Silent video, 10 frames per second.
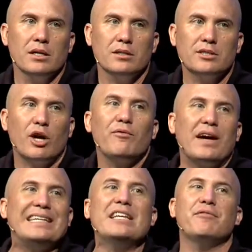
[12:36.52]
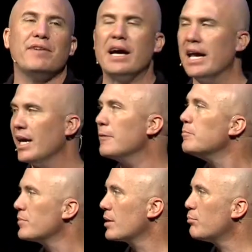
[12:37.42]

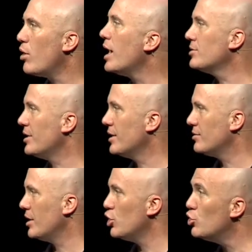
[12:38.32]
self-identifying process that you